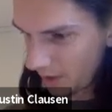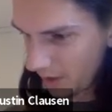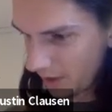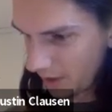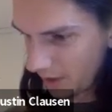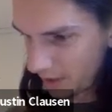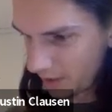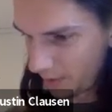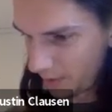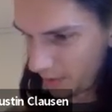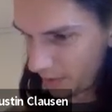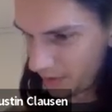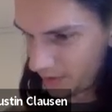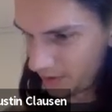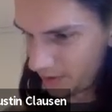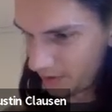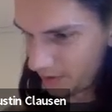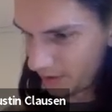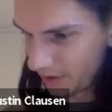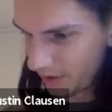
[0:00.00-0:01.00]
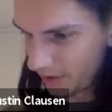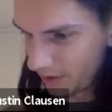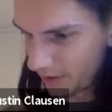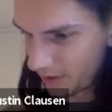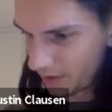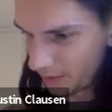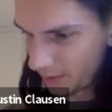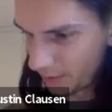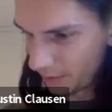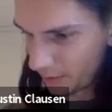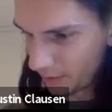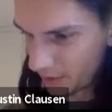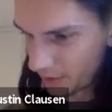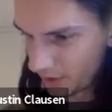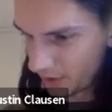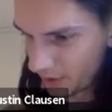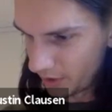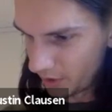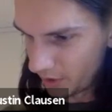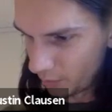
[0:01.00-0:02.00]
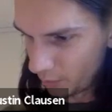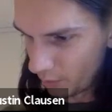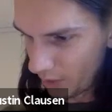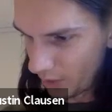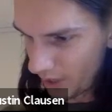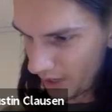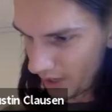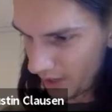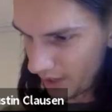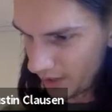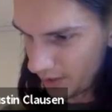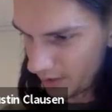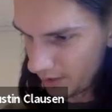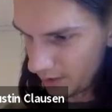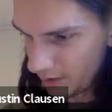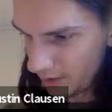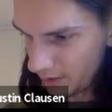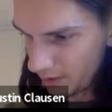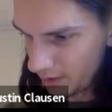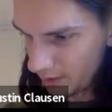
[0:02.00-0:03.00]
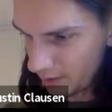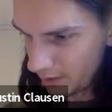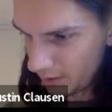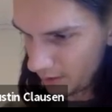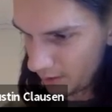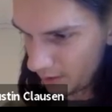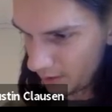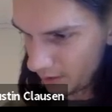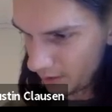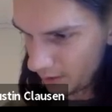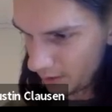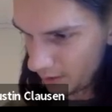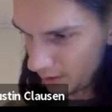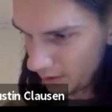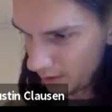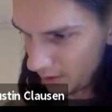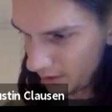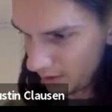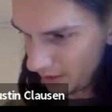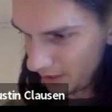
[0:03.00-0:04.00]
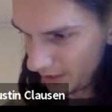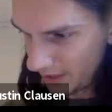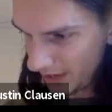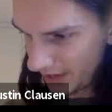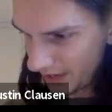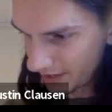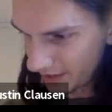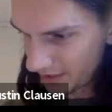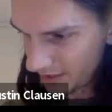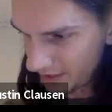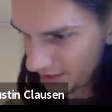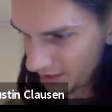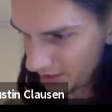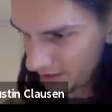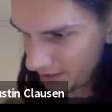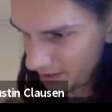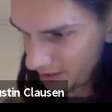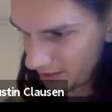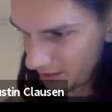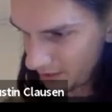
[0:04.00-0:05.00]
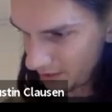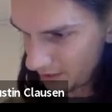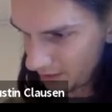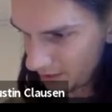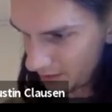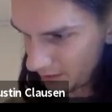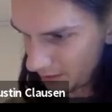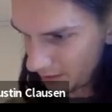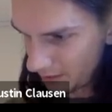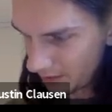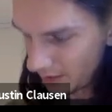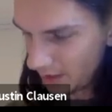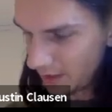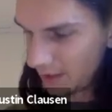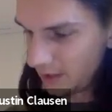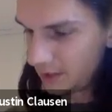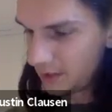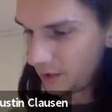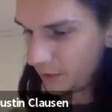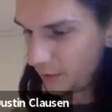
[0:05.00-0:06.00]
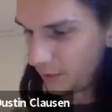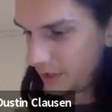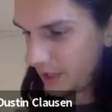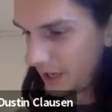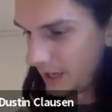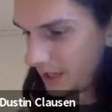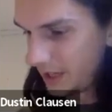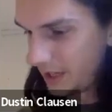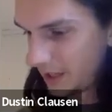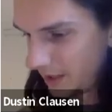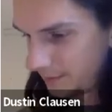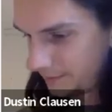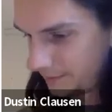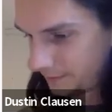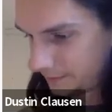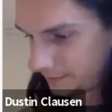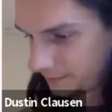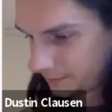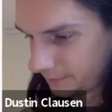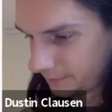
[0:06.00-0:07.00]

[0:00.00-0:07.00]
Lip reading: Suppose condition Y need X. So we take a